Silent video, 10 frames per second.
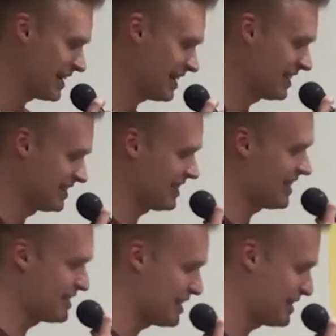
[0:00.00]
Like, I
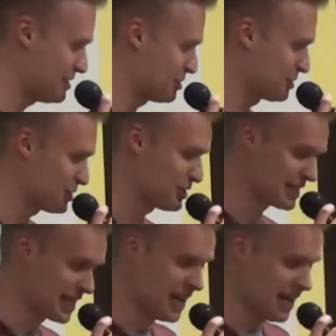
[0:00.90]
don't know. So
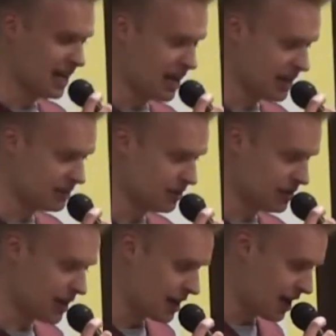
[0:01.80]
that's, and,
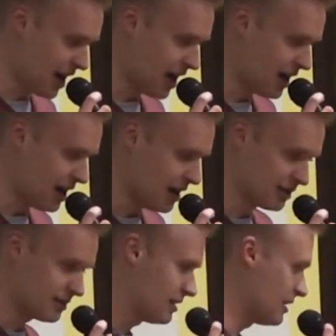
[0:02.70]
okay,
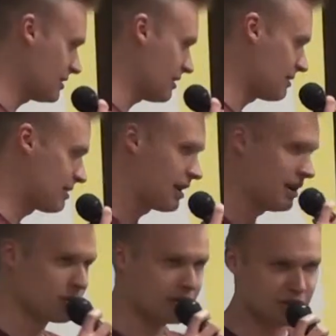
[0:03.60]
it's a
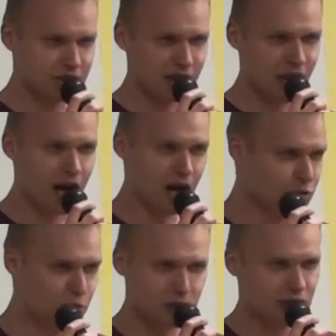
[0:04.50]
kind of a question, like,
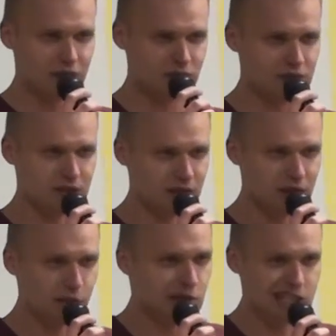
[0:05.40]
how to be
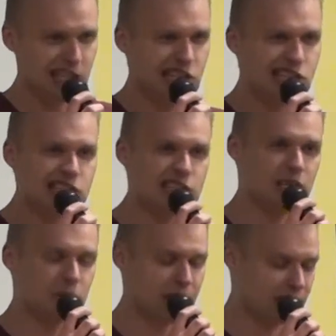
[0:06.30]
interesting, what does
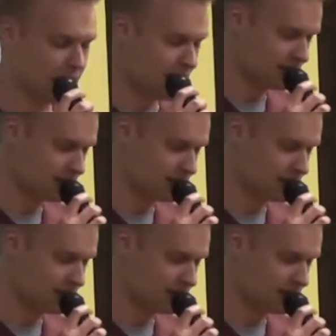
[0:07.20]
interesting mean?